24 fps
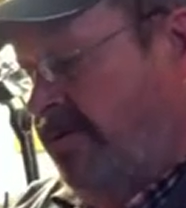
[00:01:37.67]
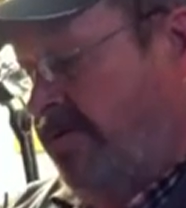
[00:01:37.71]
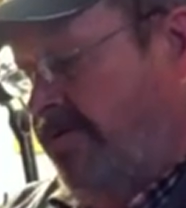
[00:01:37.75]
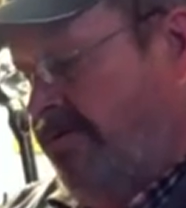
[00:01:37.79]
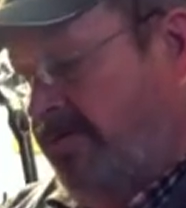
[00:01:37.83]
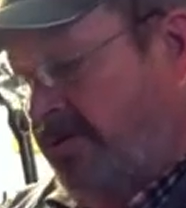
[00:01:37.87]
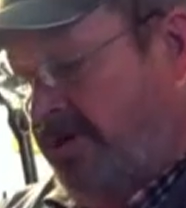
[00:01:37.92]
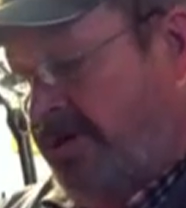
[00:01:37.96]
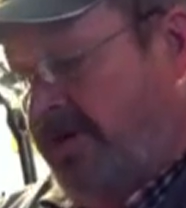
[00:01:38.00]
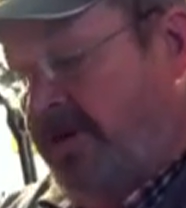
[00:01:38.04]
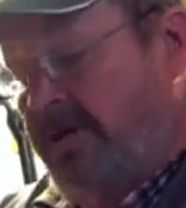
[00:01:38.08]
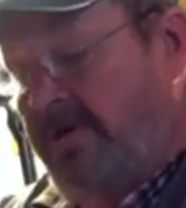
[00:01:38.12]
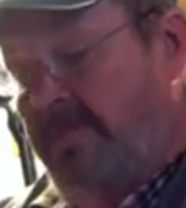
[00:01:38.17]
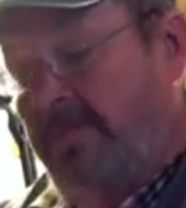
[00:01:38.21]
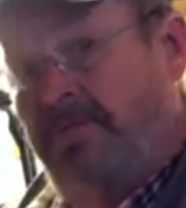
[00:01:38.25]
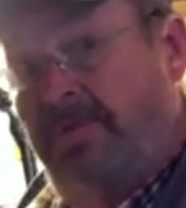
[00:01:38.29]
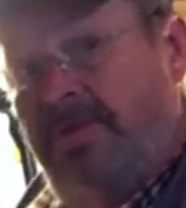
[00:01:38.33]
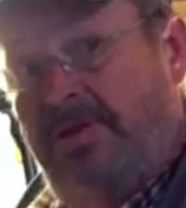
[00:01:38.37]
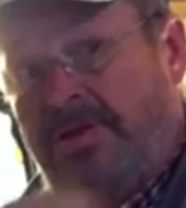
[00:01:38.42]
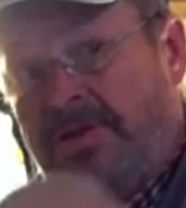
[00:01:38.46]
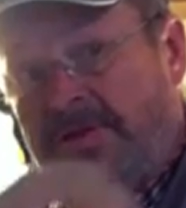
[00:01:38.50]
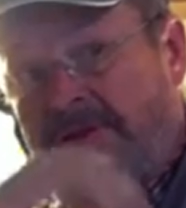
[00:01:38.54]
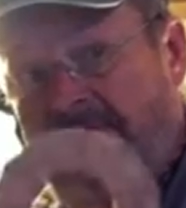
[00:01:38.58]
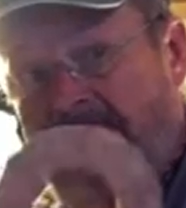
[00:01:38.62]
working
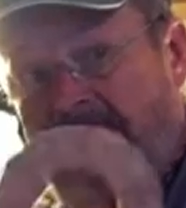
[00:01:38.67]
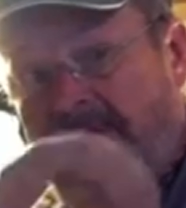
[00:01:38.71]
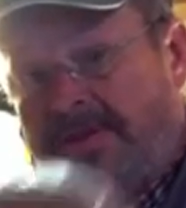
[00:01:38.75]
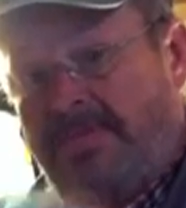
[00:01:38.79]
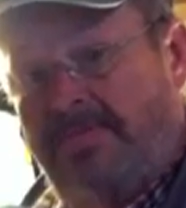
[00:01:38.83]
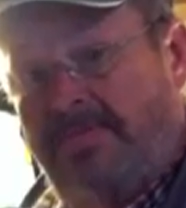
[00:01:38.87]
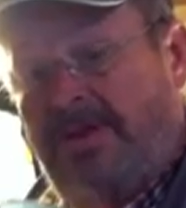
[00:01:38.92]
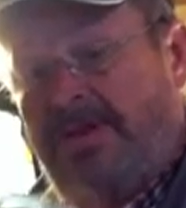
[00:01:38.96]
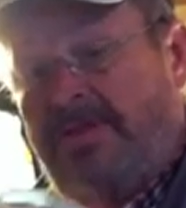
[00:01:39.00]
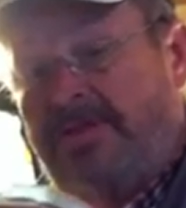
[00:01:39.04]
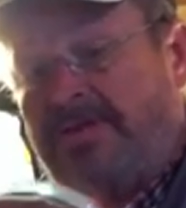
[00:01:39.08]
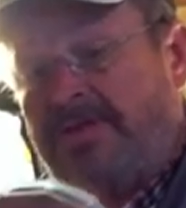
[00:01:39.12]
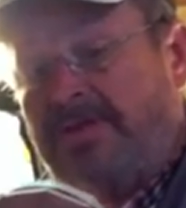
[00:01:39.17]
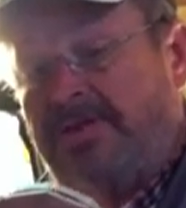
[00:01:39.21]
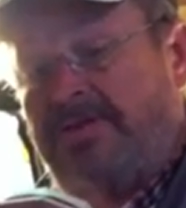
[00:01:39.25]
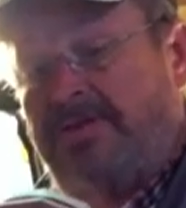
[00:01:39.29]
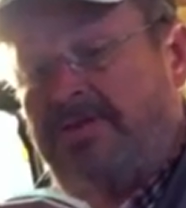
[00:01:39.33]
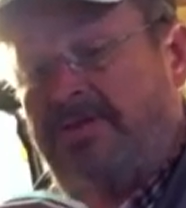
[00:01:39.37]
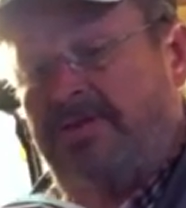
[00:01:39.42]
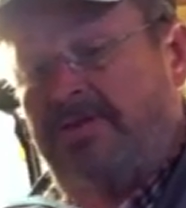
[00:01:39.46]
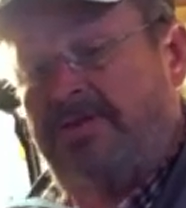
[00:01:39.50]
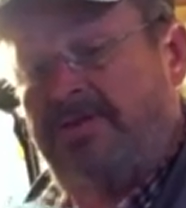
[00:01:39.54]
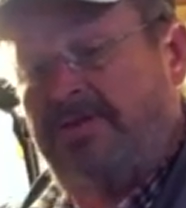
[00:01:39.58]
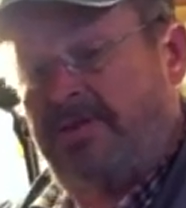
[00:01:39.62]
with the segmented
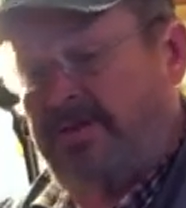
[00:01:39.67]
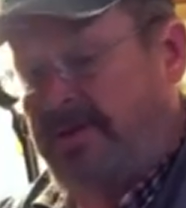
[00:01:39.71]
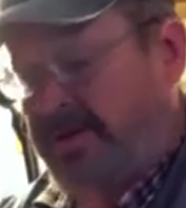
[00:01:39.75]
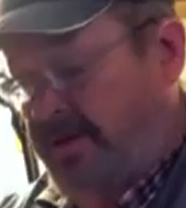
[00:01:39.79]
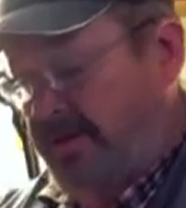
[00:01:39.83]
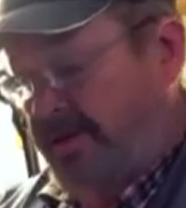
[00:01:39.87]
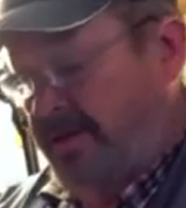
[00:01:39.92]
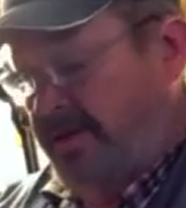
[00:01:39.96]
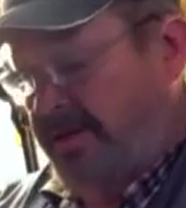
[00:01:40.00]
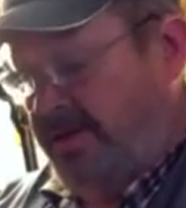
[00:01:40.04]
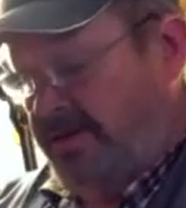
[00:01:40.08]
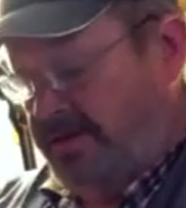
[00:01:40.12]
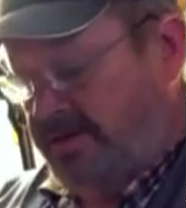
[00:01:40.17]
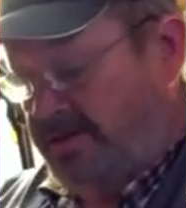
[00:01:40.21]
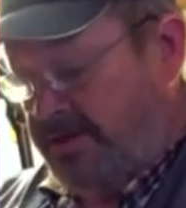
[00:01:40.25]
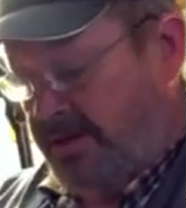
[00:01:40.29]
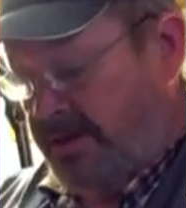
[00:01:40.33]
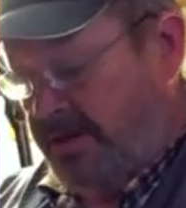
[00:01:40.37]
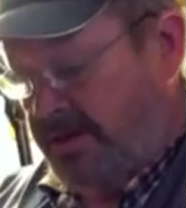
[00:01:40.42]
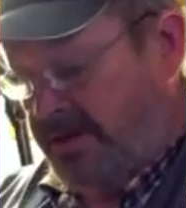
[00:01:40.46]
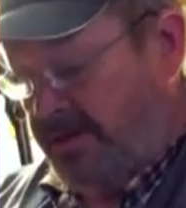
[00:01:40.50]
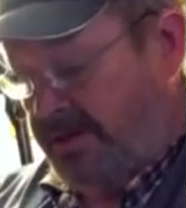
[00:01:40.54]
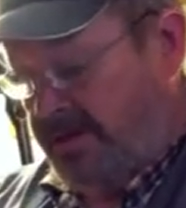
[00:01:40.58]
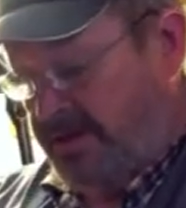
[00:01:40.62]

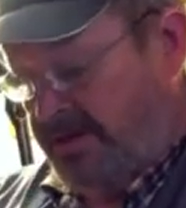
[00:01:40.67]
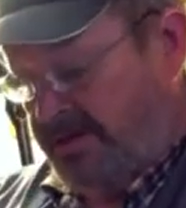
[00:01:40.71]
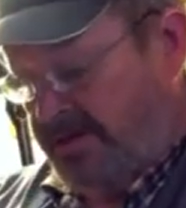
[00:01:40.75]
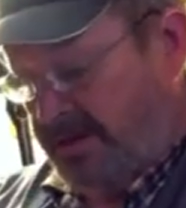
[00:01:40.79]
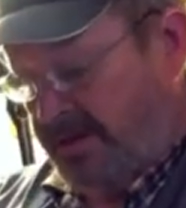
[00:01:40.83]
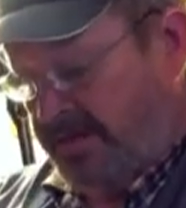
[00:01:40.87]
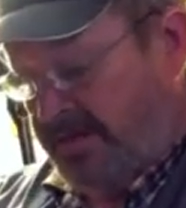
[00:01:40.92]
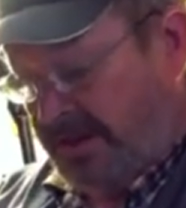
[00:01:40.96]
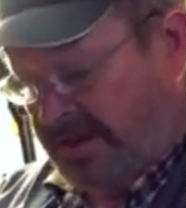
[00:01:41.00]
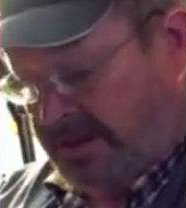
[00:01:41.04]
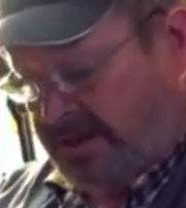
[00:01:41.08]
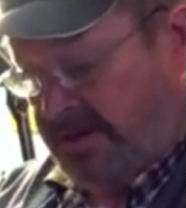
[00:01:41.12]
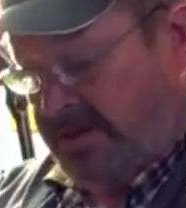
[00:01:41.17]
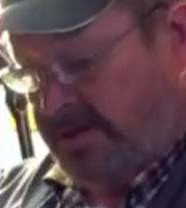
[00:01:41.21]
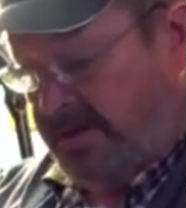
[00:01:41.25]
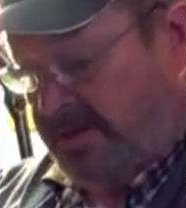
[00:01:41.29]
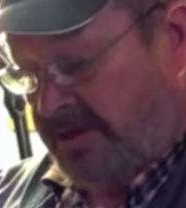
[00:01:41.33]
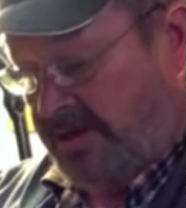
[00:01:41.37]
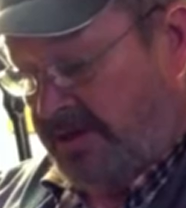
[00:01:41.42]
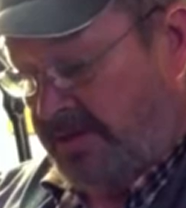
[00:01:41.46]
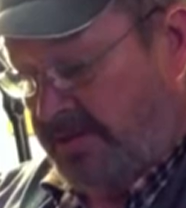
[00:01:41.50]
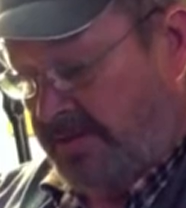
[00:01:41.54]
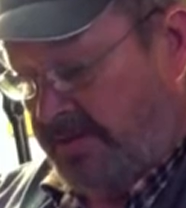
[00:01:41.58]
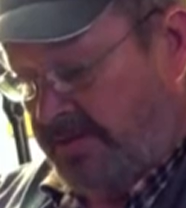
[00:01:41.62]
thing,
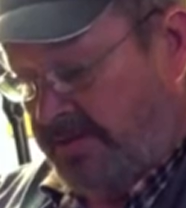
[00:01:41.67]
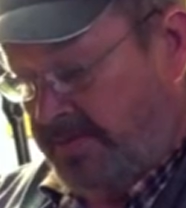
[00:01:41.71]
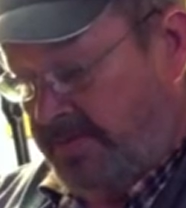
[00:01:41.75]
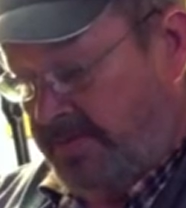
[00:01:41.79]
segmenting